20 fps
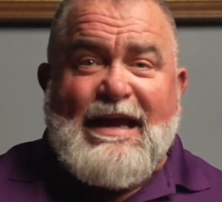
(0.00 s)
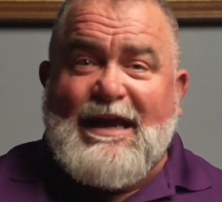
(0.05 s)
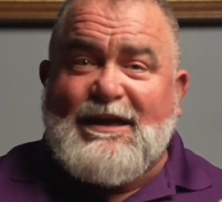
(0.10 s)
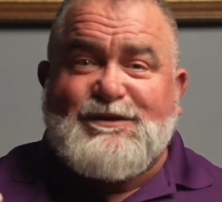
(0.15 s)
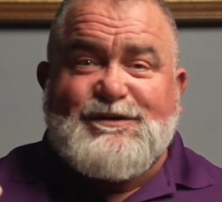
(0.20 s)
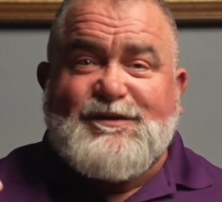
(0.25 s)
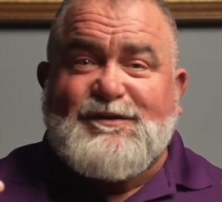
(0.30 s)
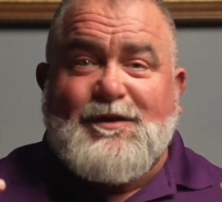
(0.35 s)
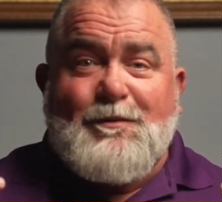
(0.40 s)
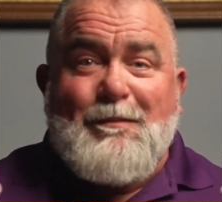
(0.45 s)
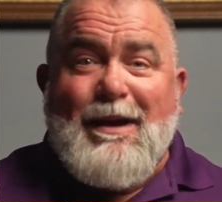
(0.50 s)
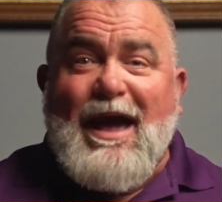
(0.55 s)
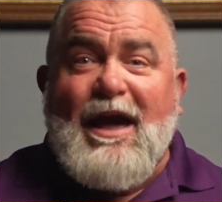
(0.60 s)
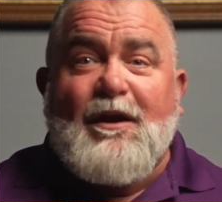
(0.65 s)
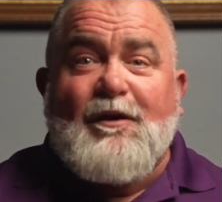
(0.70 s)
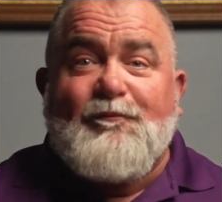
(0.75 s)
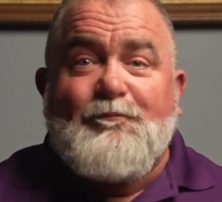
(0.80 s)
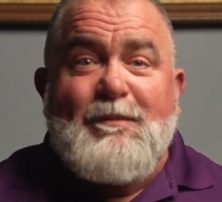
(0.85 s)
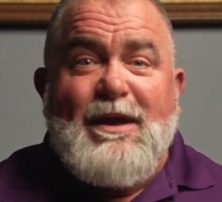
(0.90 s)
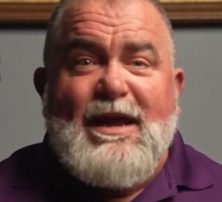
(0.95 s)
in just a
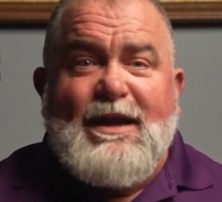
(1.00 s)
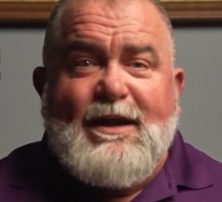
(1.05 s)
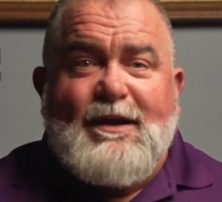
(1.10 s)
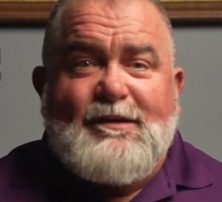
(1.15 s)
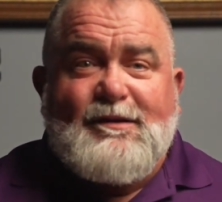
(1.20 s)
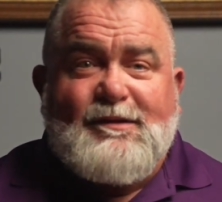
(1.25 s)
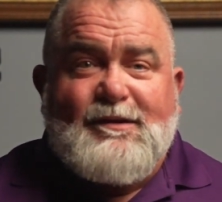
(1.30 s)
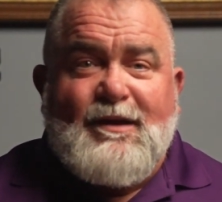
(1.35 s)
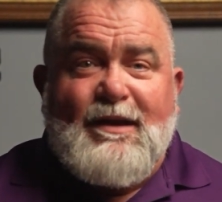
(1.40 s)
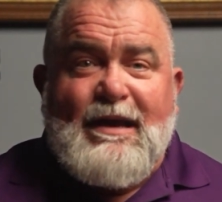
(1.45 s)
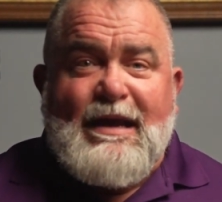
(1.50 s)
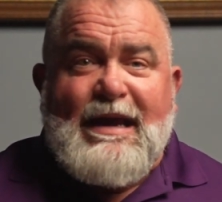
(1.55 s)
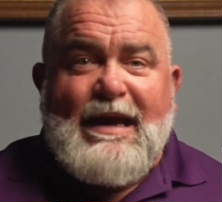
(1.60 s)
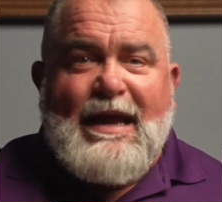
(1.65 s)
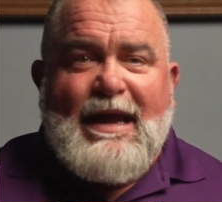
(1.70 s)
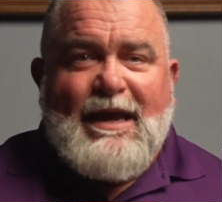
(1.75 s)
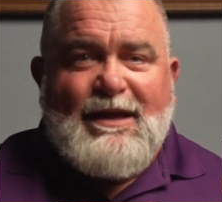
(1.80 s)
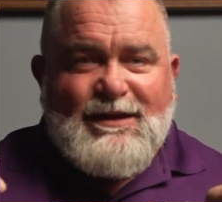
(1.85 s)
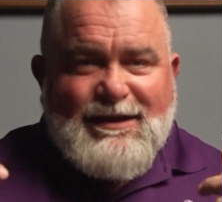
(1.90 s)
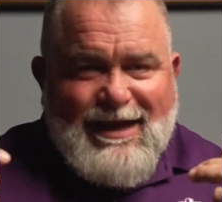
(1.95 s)
matter of minutes,
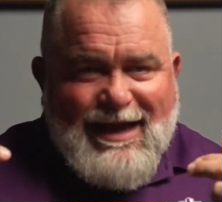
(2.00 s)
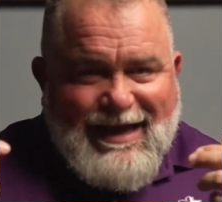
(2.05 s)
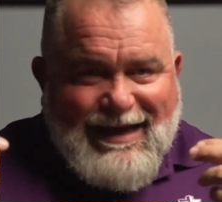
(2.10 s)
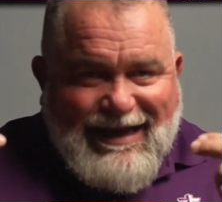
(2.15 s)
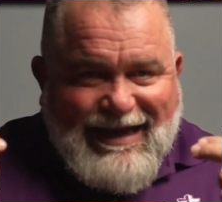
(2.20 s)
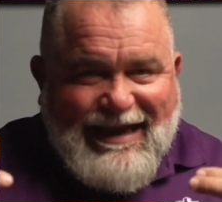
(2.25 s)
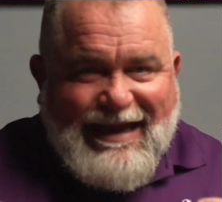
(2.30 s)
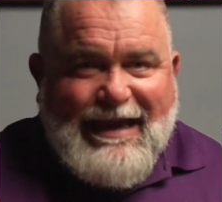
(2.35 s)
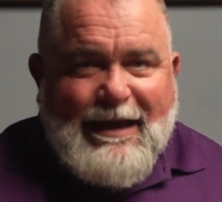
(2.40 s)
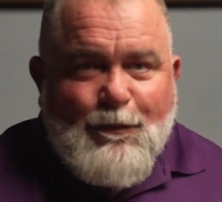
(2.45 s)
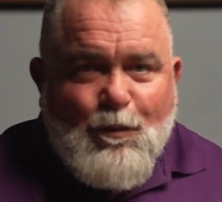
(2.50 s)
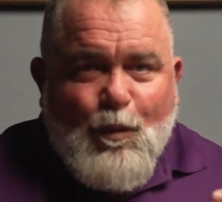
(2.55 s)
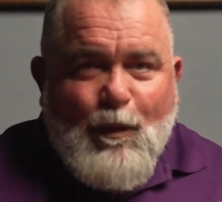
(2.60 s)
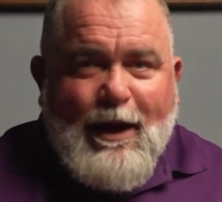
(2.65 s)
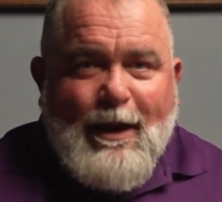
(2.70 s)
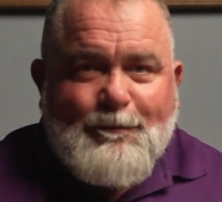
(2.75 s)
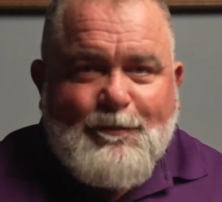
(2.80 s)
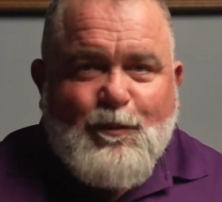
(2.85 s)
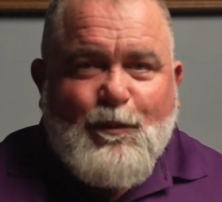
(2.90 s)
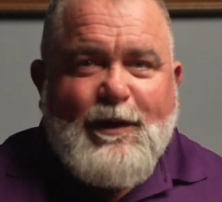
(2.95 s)
and yet he
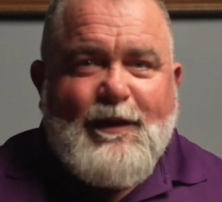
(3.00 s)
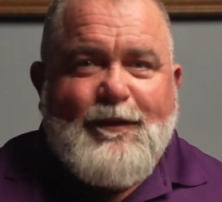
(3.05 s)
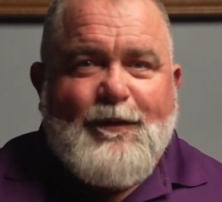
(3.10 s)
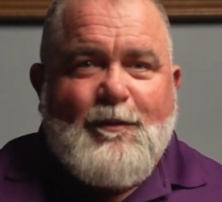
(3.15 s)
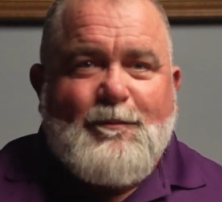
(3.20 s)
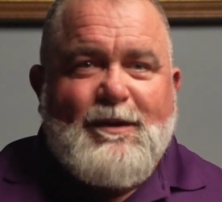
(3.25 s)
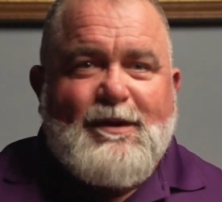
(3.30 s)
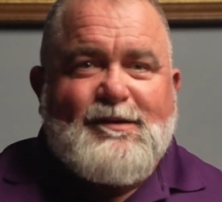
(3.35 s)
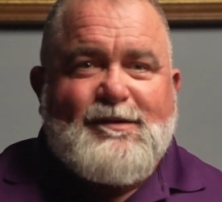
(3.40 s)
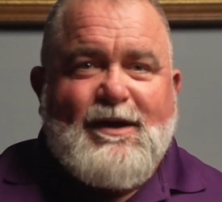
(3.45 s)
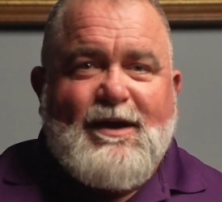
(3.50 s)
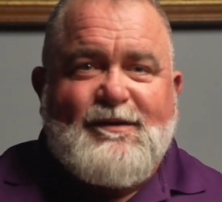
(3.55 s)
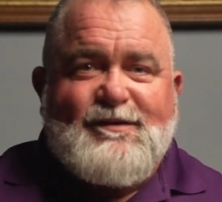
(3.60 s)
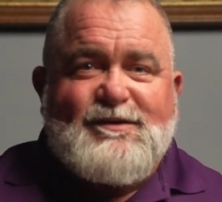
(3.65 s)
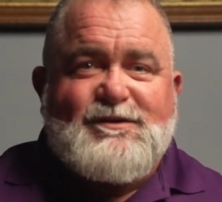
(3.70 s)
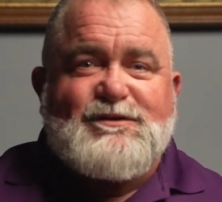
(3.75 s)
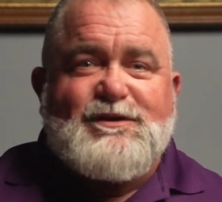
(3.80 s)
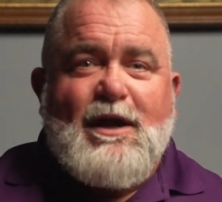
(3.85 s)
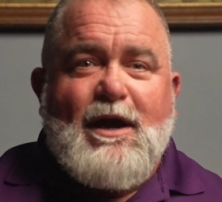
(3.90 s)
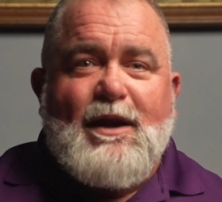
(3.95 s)
wept with them, it says
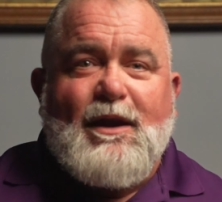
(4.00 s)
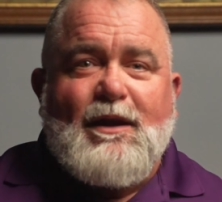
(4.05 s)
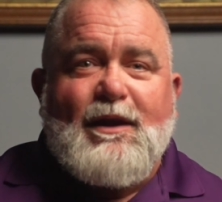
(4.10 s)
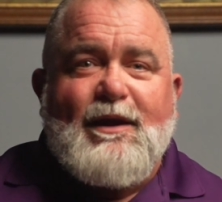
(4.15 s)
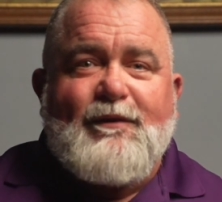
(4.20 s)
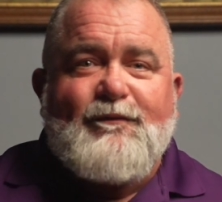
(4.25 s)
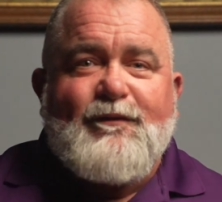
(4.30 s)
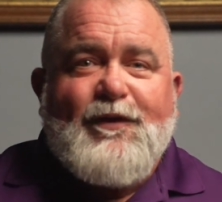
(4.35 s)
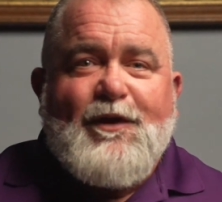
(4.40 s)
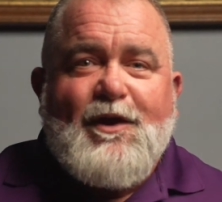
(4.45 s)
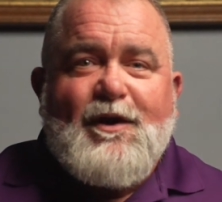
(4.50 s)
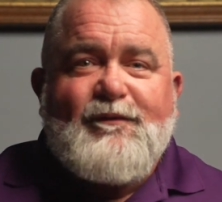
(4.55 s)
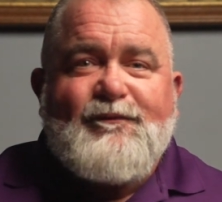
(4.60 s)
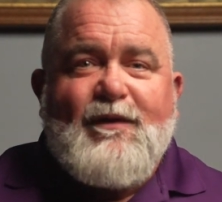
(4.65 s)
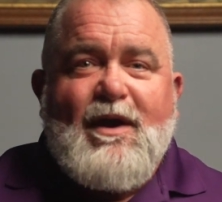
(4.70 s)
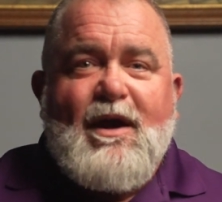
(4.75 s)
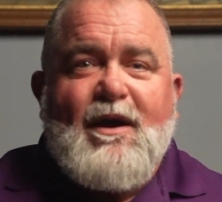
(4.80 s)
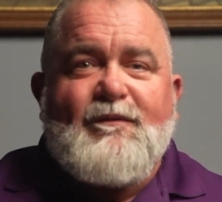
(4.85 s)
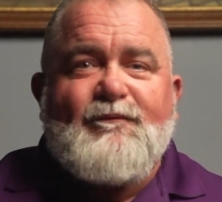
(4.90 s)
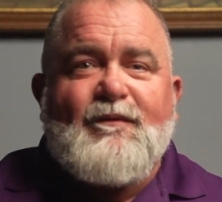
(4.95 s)
in John eleven
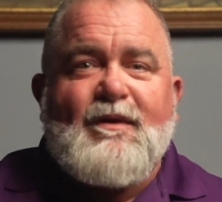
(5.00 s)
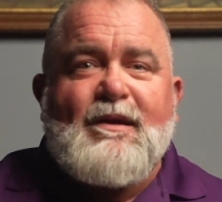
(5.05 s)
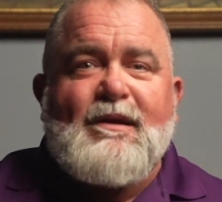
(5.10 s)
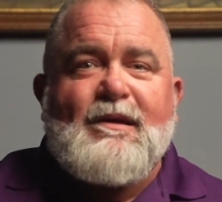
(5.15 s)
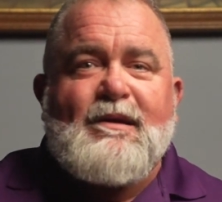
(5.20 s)
thirty-five.